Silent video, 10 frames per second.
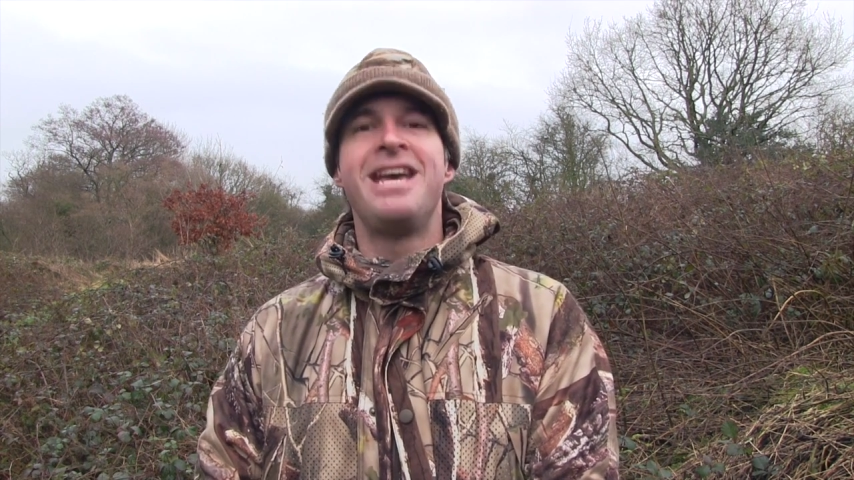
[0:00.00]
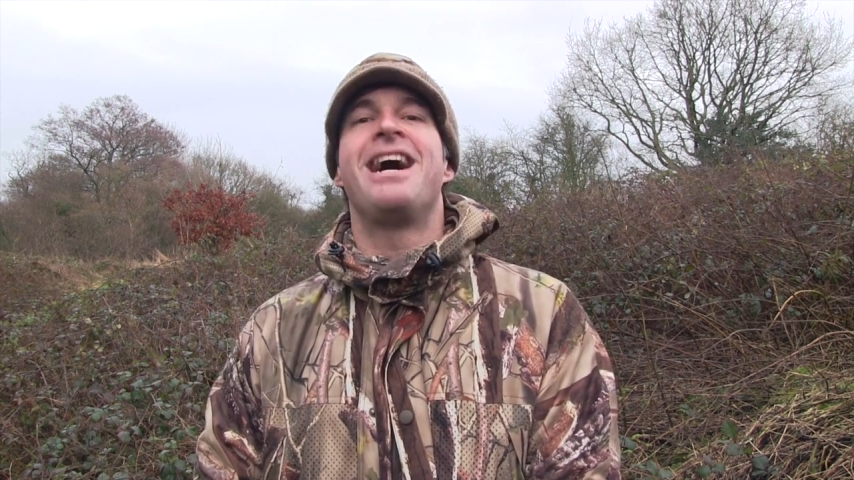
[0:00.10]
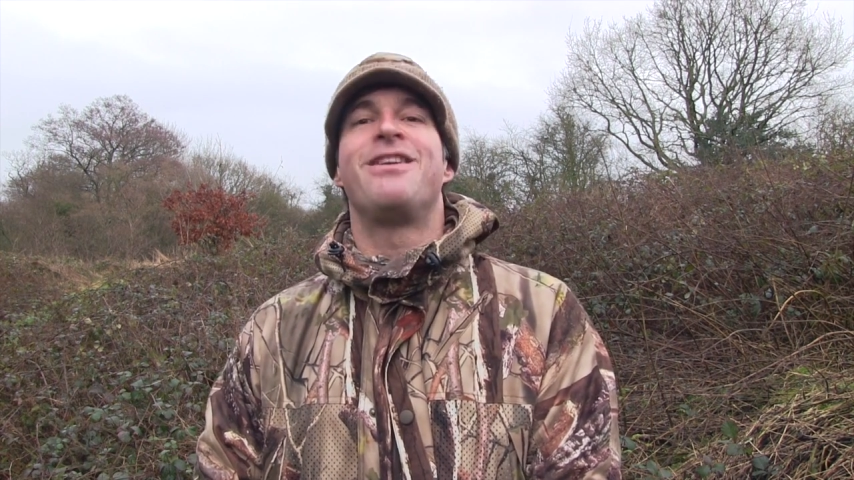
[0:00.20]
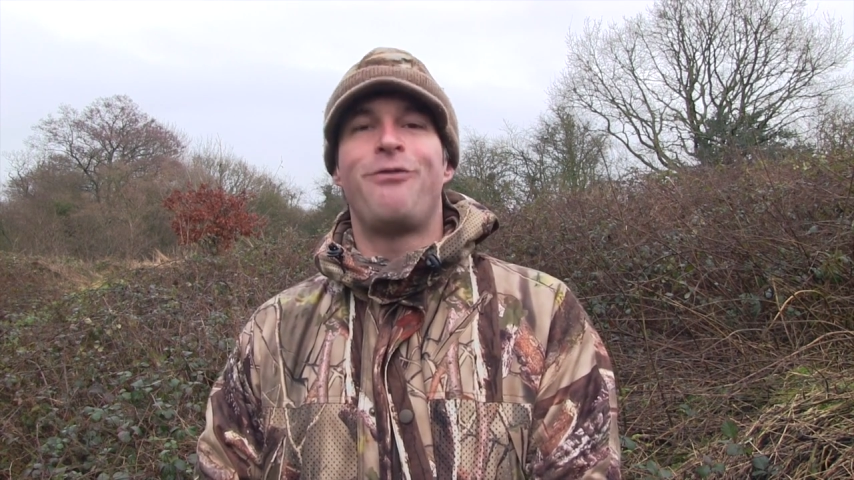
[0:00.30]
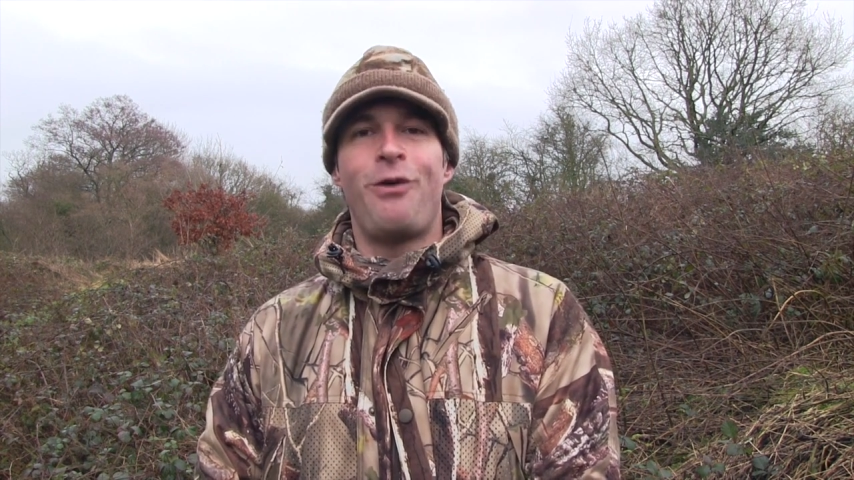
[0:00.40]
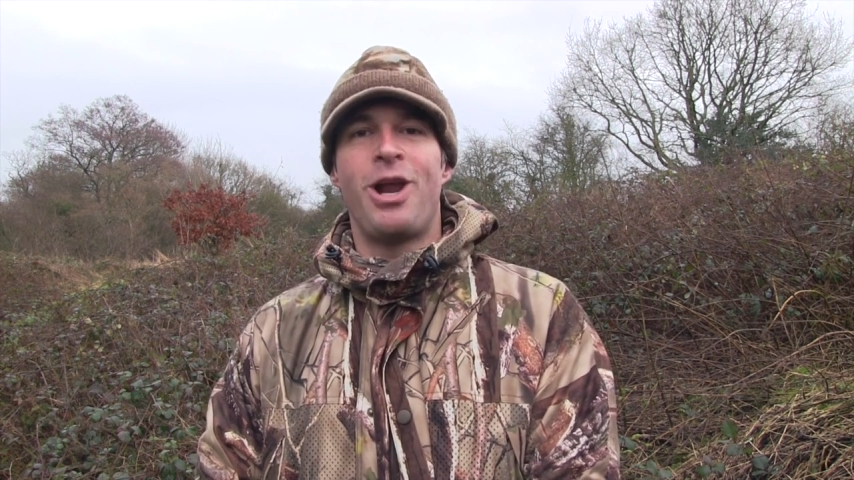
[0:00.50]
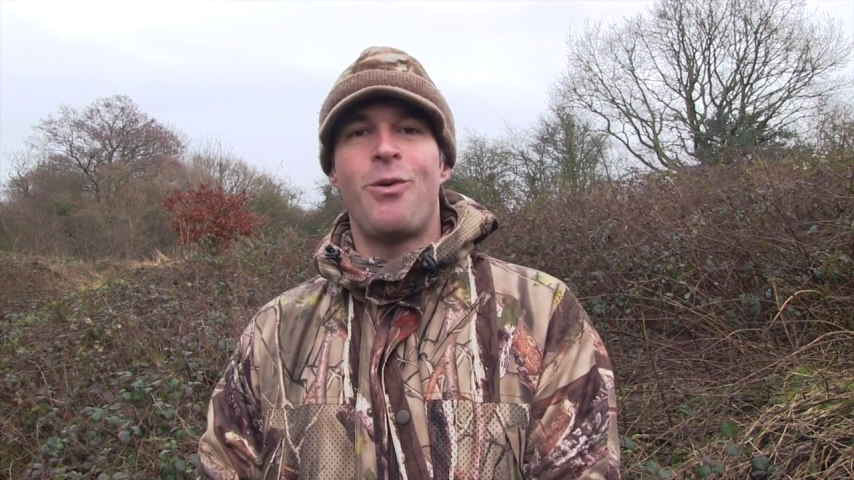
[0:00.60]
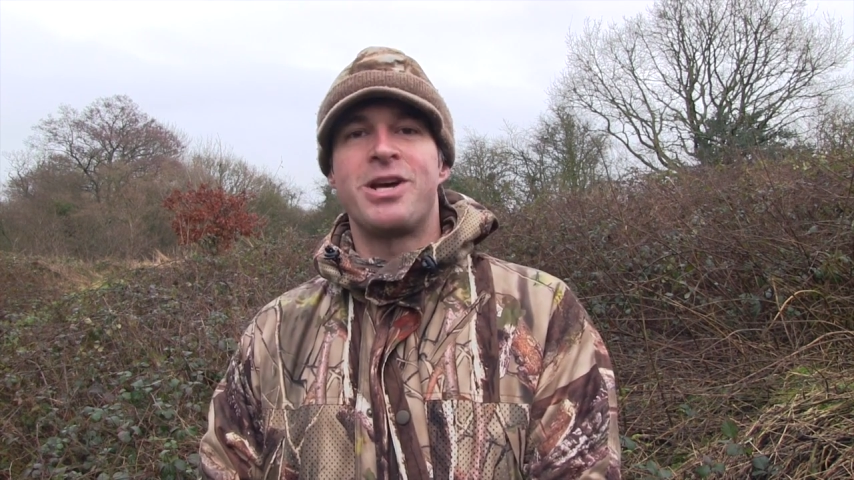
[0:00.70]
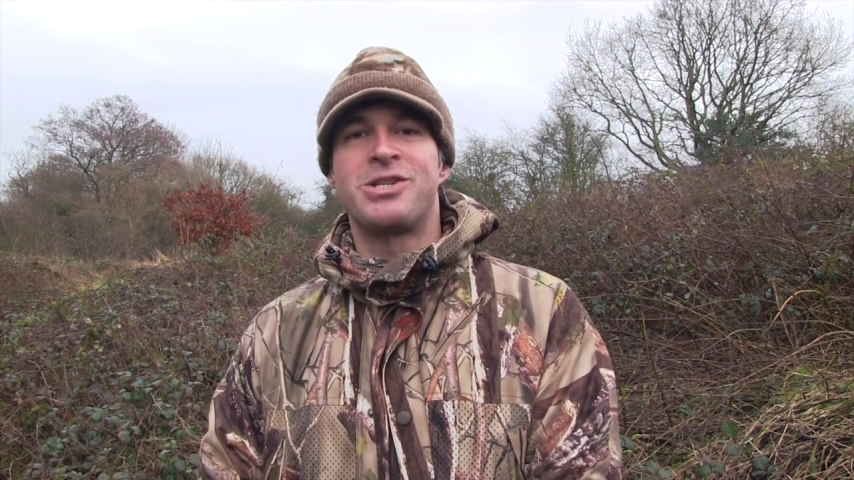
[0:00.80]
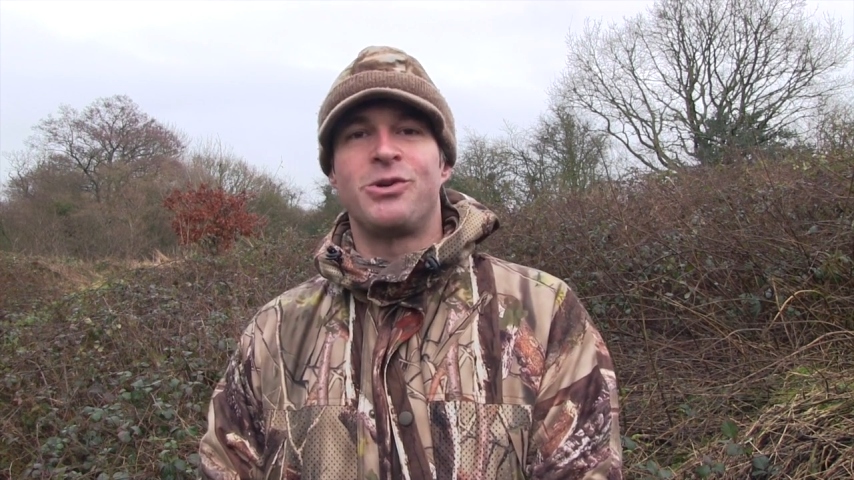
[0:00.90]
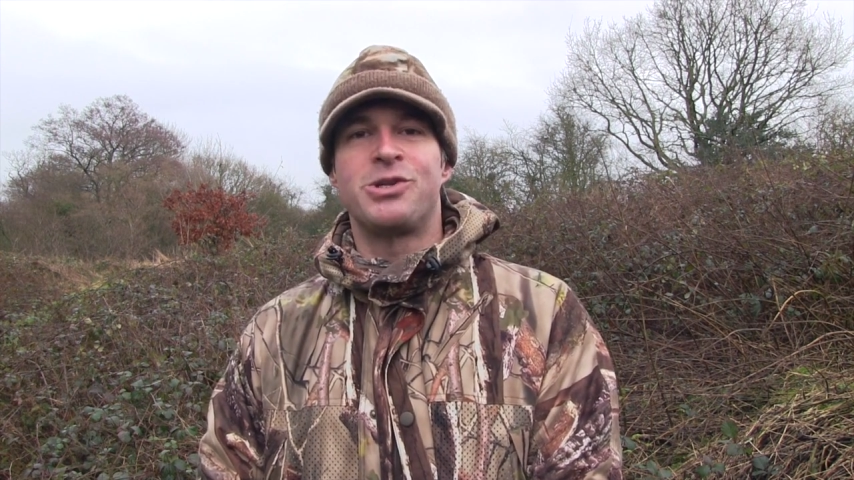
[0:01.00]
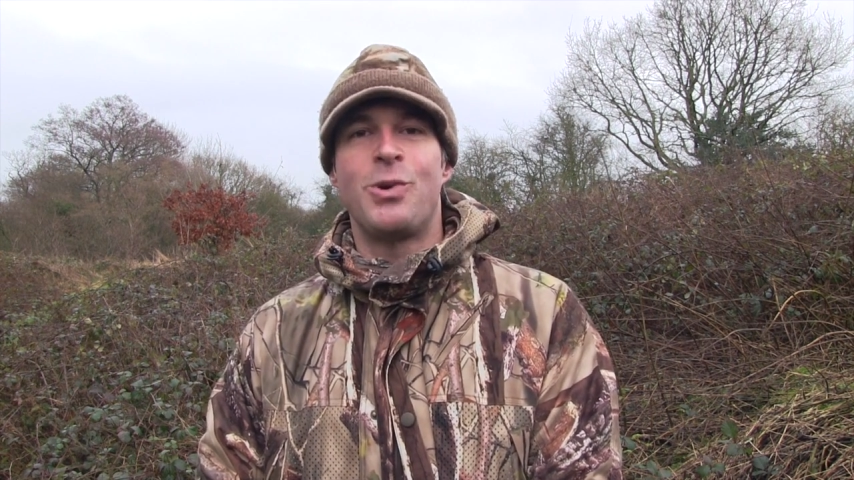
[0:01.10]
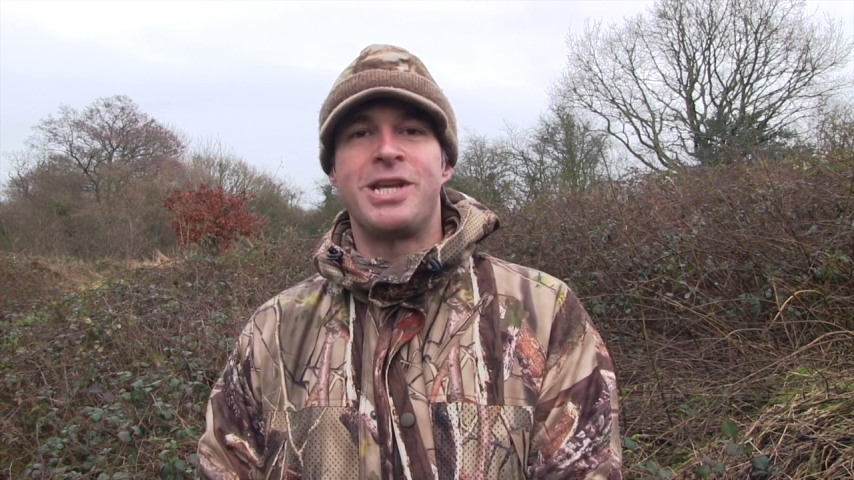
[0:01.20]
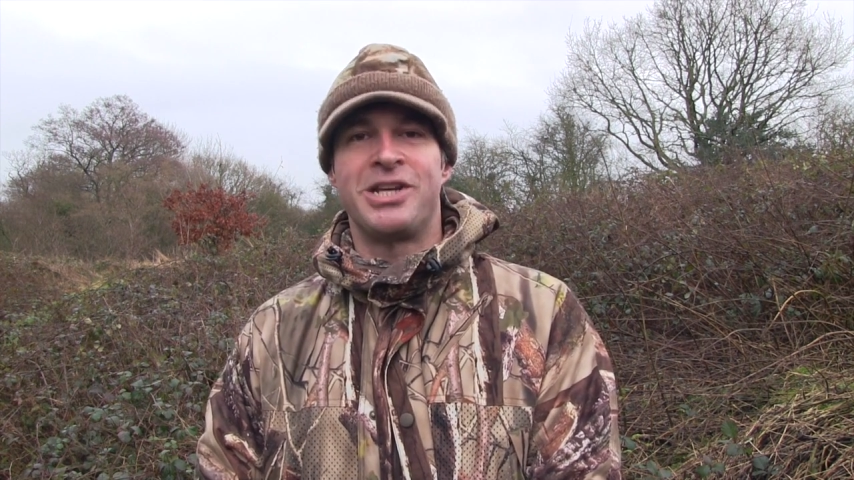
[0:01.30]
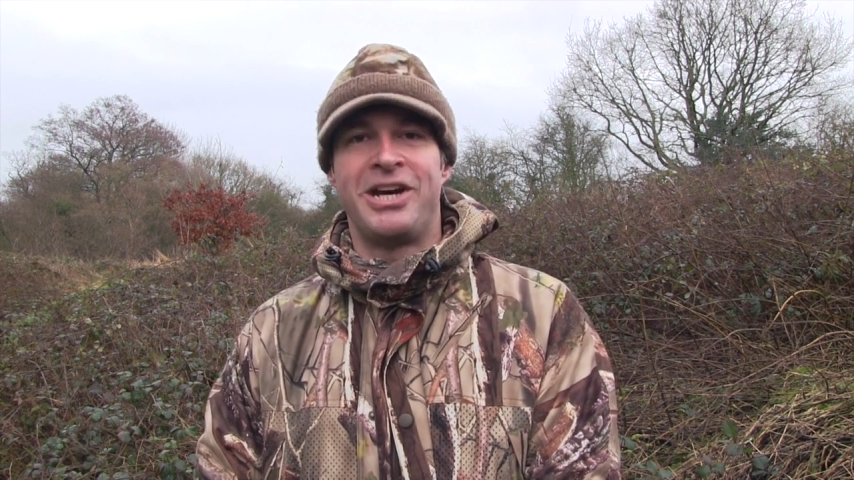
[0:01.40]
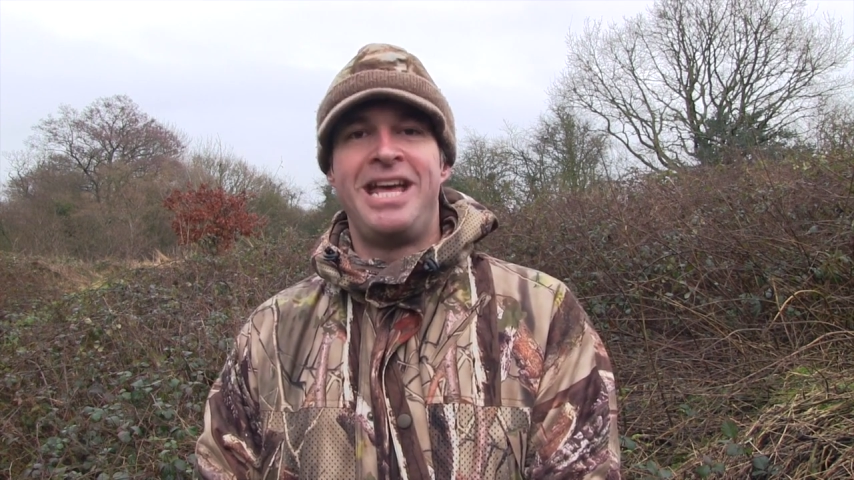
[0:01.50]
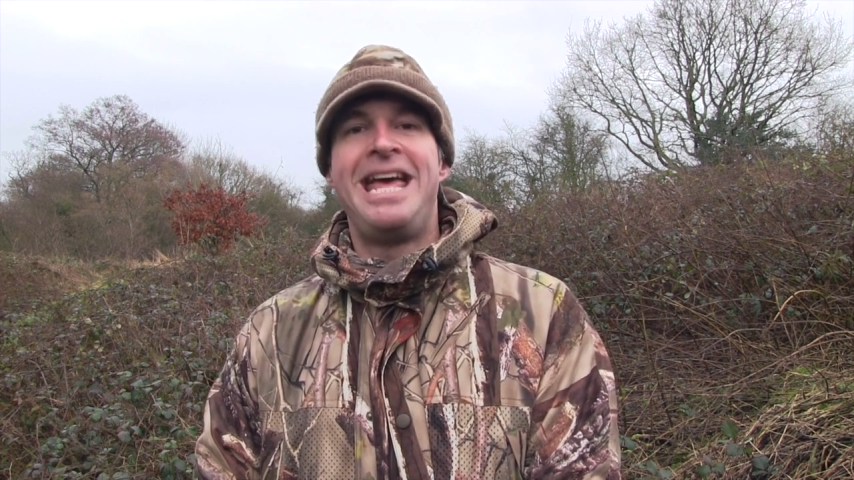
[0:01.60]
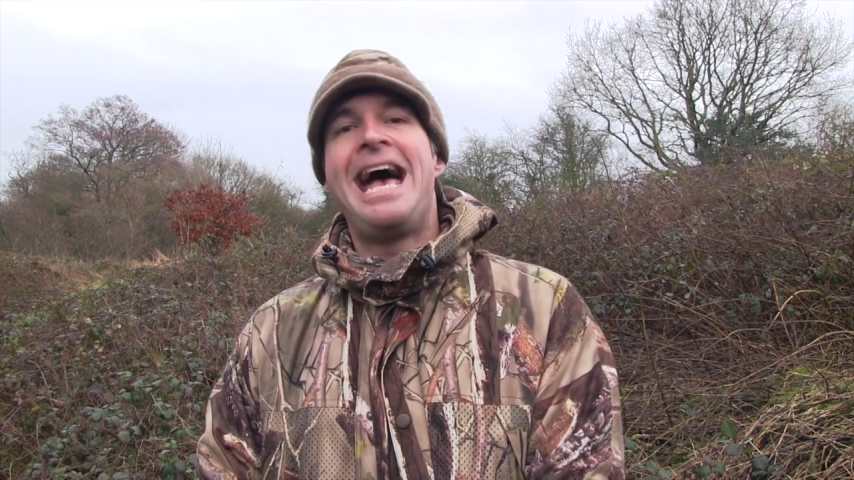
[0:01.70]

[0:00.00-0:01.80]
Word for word: and follow us on Twitter.